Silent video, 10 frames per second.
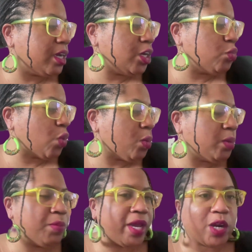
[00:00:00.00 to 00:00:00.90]
a
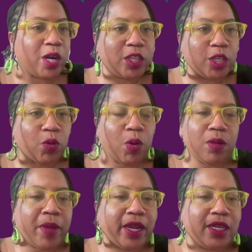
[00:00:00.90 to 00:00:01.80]
growing bed or other
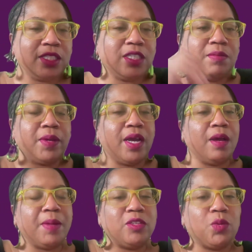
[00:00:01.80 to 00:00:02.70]
growing mechanism
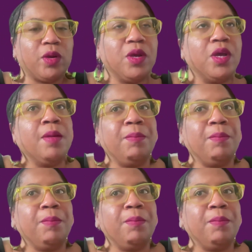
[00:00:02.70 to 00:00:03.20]
as well?